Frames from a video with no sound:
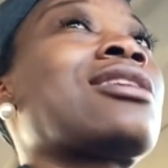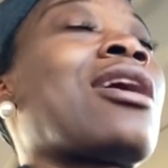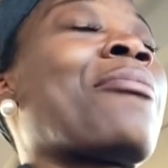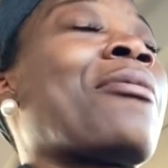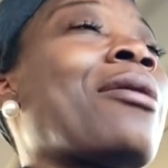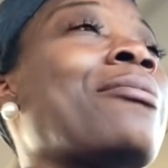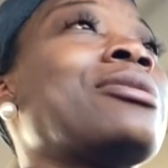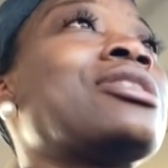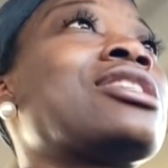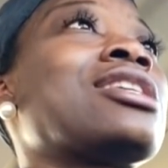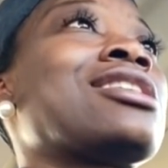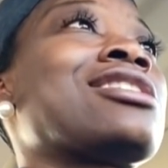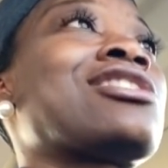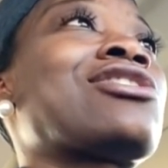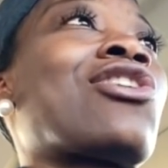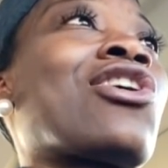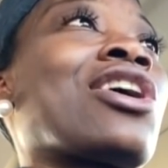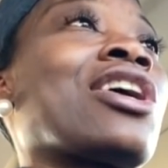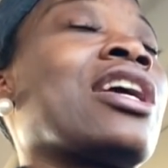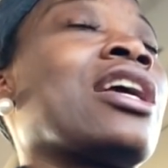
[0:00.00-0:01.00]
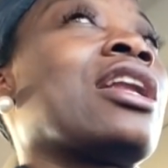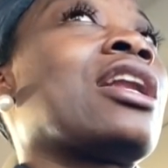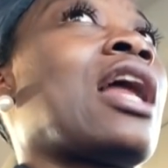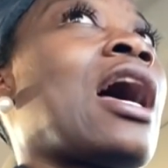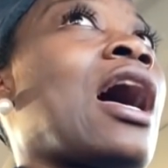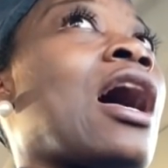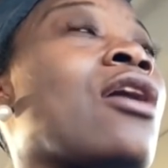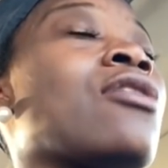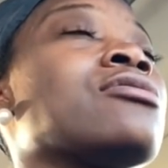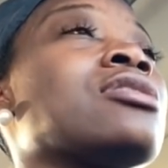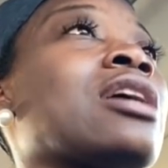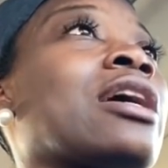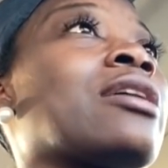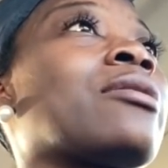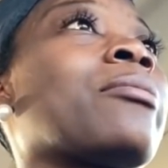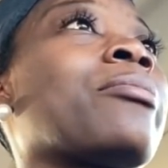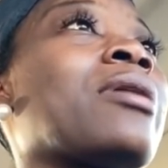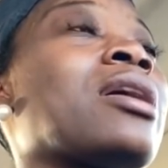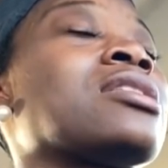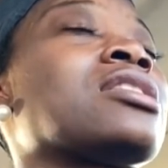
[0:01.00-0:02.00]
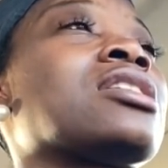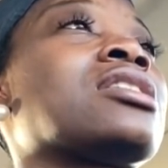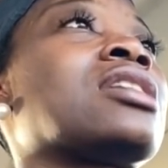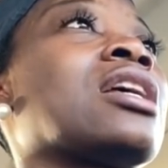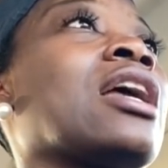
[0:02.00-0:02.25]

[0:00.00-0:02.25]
I probably should have started getting a house, like the process